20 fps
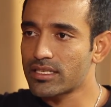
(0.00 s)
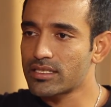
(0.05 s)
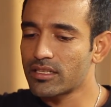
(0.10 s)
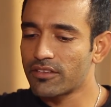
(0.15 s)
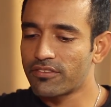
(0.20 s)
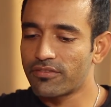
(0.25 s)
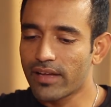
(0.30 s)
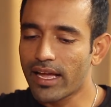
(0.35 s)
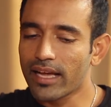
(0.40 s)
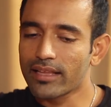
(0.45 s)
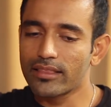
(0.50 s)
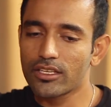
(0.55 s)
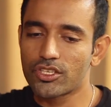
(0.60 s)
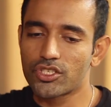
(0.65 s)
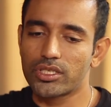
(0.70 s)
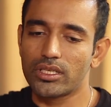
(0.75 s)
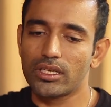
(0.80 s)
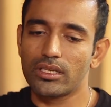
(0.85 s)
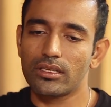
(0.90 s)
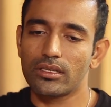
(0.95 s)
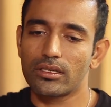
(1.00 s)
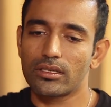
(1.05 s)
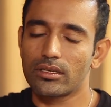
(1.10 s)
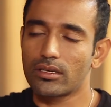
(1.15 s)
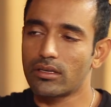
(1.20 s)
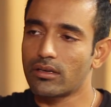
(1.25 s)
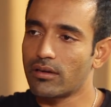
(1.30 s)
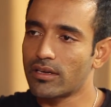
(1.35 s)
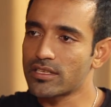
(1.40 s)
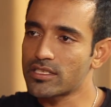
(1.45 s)
As in the fact that she
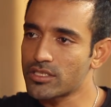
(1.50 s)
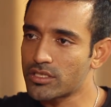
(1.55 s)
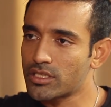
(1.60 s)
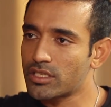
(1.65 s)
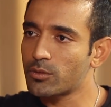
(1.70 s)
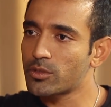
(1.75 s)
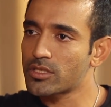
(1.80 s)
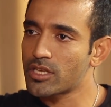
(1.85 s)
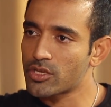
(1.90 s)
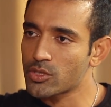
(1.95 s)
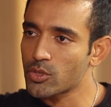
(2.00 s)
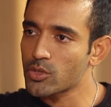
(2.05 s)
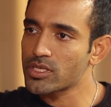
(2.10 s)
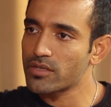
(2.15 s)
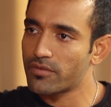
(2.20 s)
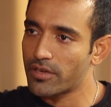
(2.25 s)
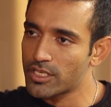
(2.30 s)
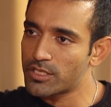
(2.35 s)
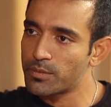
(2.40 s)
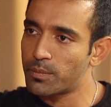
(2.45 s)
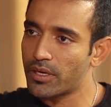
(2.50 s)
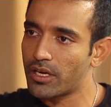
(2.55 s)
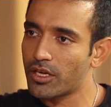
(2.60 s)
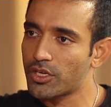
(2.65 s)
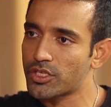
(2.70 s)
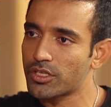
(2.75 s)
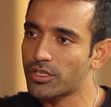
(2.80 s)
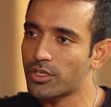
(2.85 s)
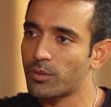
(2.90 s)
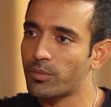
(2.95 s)
and she was a source of
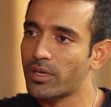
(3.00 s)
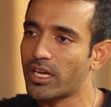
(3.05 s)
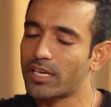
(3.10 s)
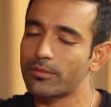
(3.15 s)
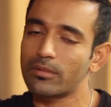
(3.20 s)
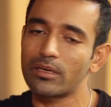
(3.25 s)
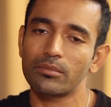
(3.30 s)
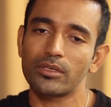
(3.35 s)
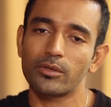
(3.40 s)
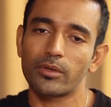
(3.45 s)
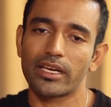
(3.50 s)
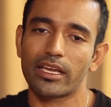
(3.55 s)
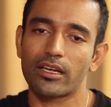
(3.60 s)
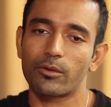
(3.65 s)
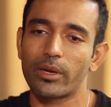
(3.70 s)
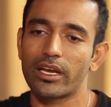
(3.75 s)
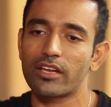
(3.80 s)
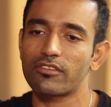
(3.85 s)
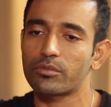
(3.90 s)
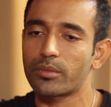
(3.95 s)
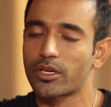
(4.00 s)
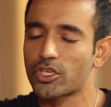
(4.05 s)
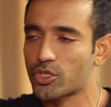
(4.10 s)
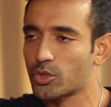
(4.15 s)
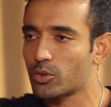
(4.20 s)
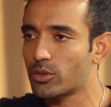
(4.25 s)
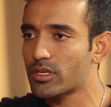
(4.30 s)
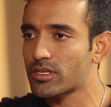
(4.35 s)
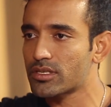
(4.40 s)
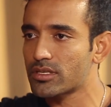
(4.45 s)
inspiration to me. I remember when I went in for my
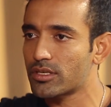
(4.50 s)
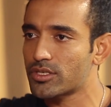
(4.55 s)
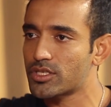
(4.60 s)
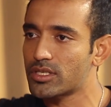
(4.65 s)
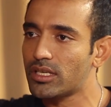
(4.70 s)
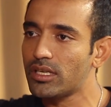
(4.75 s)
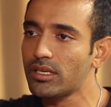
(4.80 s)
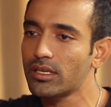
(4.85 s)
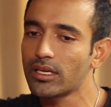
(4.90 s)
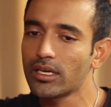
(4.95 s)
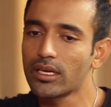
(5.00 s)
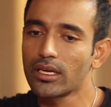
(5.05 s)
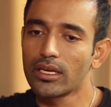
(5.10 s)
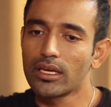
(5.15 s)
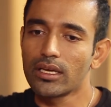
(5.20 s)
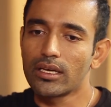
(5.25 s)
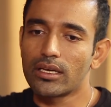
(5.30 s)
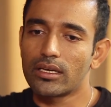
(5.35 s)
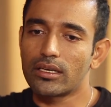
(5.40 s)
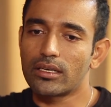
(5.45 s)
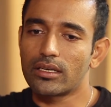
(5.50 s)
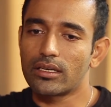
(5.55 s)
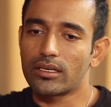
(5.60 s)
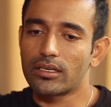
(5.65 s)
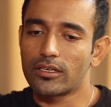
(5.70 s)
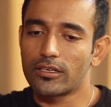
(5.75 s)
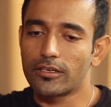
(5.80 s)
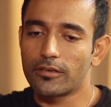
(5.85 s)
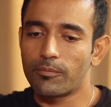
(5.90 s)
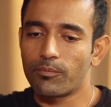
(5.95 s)
shoulder surgery
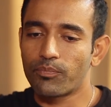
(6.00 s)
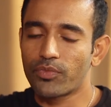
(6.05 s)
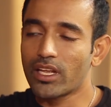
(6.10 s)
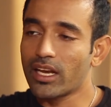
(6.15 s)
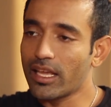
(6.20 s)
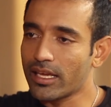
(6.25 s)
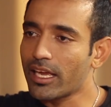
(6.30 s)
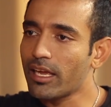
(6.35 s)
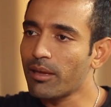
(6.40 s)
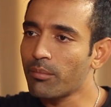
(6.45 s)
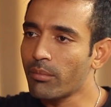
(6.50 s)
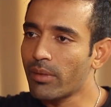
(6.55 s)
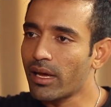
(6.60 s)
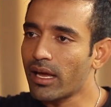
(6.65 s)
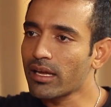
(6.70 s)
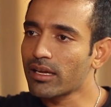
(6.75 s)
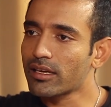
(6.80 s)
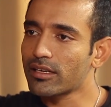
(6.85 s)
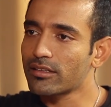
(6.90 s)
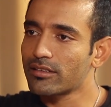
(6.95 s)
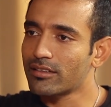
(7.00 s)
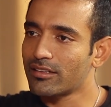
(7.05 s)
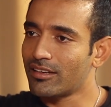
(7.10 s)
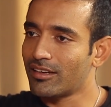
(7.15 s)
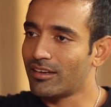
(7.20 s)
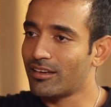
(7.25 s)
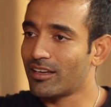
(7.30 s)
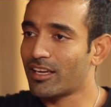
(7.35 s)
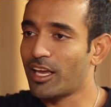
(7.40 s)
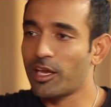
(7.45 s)
um, and I came back,
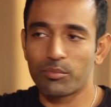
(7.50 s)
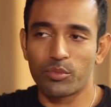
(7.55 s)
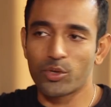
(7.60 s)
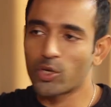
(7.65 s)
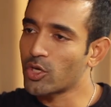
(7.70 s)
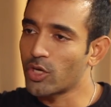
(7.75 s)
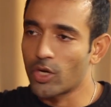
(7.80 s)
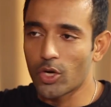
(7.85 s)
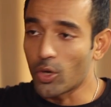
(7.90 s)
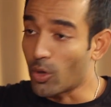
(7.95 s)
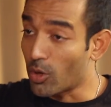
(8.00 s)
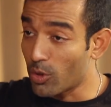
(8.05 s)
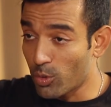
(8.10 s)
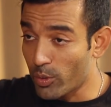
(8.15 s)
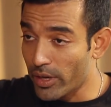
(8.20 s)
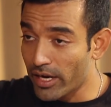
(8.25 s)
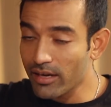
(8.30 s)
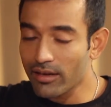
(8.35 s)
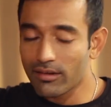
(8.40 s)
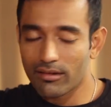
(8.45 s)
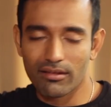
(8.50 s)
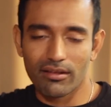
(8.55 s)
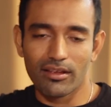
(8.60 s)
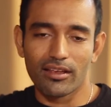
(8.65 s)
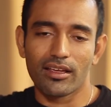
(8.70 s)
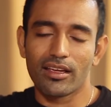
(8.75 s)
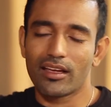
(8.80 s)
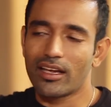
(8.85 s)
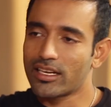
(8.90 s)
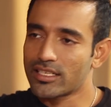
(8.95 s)
uh, again put on a lot of weight
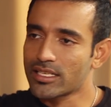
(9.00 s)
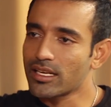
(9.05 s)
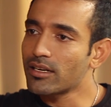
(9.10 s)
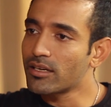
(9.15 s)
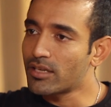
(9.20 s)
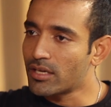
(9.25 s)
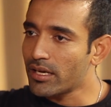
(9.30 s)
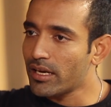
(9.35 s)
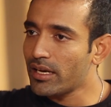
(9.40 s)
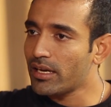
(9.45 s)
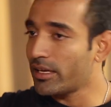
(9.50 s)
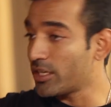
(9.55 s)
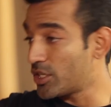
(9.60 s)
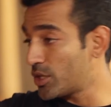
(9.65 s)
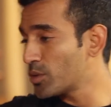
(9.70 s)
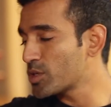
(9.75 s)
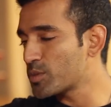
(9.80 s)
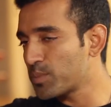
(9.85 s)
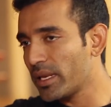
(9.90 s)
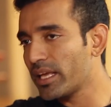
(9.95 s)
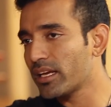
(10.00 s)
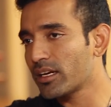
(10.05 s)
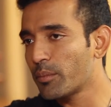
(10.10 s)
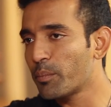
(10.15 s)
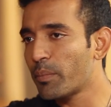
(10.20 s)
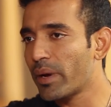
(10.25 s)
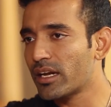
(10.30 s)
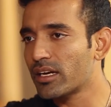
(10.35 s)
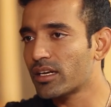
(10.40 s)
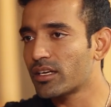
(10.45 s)
and I started training and she was playing
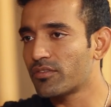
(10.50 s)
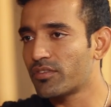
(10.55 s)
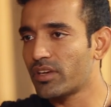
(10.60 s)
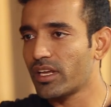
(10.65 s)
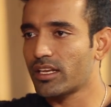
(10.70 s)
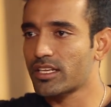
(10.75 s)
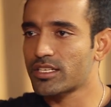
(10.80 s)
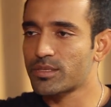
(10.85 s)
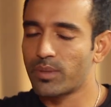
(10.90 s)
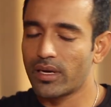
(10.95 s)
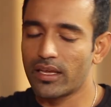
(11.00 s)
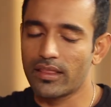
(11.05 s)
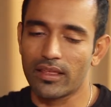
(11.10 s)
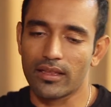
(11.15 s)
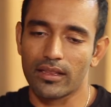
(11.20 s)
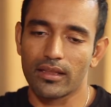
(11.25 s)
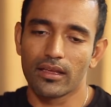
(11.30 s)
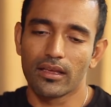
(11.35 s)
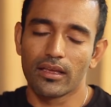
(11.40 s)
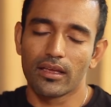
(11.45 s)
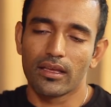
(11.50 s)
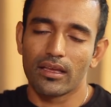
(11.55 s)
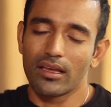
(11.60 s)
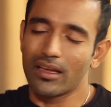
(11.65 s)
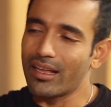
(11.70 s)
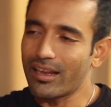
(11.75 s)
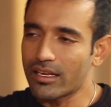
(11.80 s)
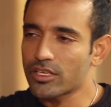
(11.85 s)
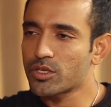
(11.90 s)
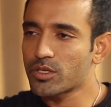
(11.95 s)
competitive tennis by then.
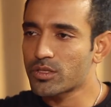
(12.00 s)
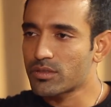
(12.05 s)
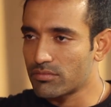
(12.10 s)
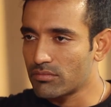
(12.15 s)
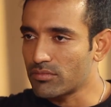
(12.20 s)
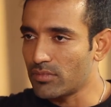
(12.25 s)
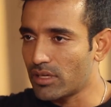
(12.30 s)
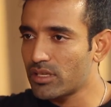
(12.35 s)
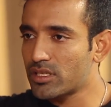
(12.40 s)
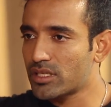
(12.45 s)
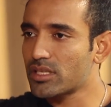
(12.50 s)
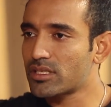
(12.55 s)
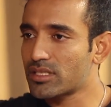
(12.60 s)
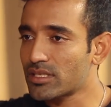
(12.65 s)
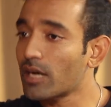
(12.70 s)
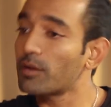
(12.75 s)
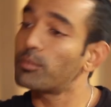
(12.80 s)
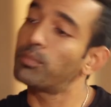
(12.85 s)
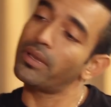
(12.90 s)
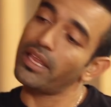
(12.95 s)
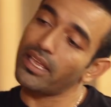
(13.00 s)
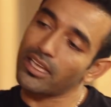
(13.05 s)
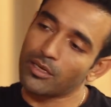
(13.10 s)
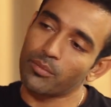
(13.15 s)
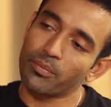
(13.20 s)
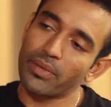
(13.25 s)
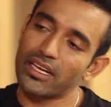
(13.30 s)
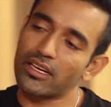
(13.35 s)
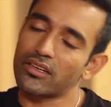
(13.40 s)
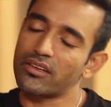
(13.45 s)
And, and she's, she started playing
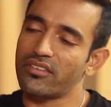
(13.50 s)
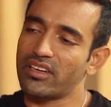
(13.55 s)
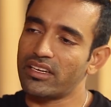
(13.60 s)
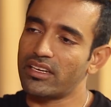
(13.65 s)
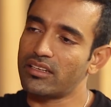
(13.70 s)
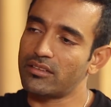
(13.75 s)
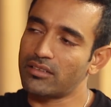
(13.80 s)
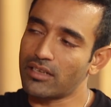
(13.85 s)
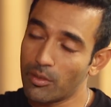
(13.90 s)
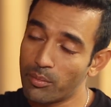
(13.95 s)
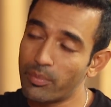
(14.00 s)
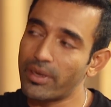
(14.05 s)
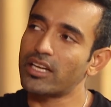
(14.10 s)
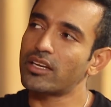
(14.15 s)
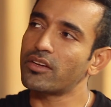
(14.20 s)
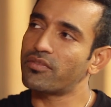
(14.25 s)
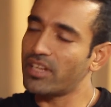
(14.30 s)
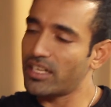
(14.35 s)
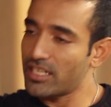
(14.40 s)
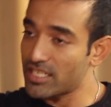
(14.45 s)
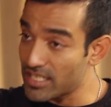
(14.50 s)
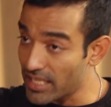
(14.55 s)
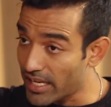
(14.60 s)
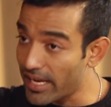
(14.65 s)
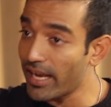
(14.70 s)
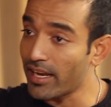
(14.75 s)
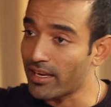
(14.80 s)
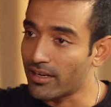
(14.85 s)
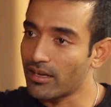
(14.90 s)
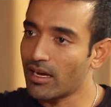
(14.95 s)
competitive, competitive tennis
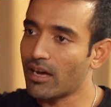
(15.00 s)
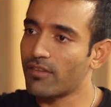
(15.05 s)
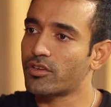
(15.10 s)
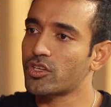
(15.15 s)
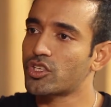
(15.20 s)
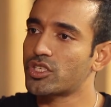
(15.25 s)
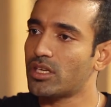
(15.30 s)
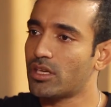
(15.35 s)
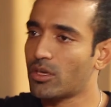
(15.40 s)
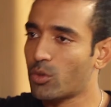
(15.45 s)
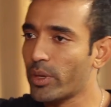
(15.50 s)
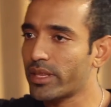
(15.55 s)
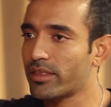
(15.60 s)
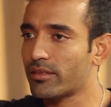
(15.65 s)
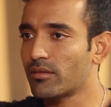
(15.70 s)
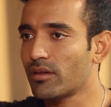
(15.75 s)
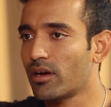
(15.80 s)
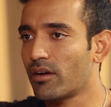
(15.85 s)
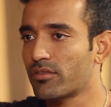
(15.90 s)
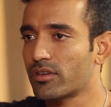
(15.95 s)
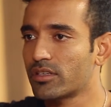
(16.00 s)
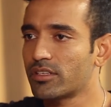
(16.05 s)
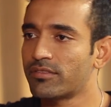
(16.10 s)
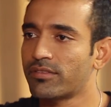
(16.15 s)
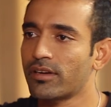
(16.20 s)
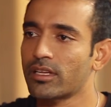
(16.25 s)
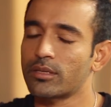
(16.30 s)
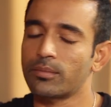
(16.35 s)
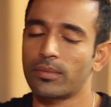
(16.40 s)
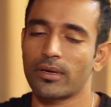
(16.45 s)
again after she quit, after
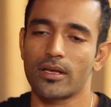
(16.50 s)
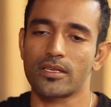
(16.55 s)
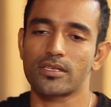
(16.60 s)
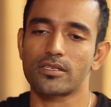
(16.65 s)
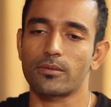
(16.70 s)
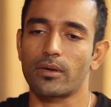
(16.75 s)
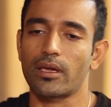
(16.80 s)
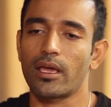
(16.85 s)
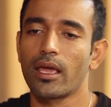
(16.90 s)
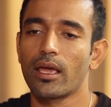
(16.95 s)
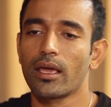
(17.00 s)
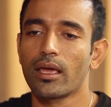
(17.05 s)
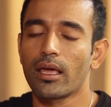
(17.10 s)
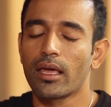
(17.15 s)
her father passed away.